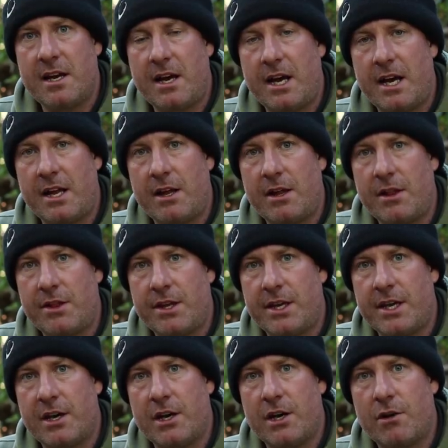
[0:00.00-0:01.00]
at
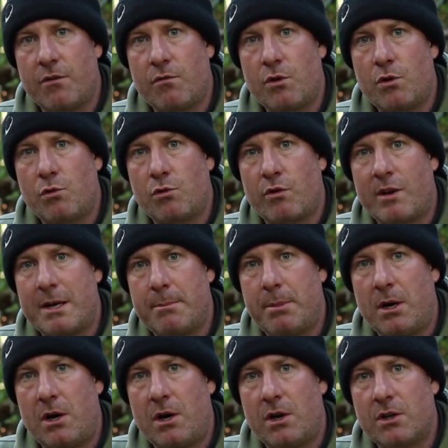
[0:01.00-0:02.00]
the Royal Great
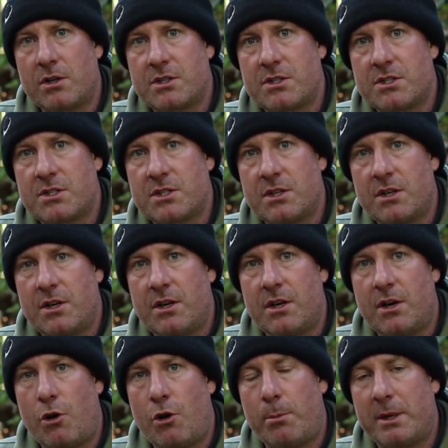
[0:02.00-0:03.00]
Park's
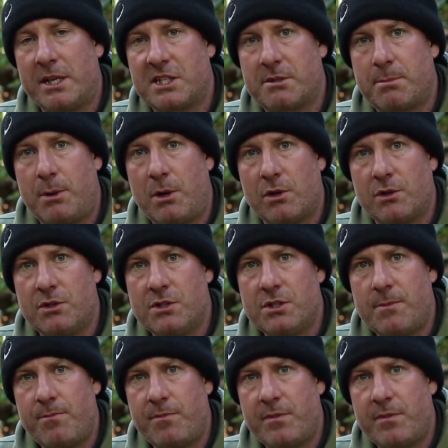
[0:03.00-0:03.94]
Obelisk Pond.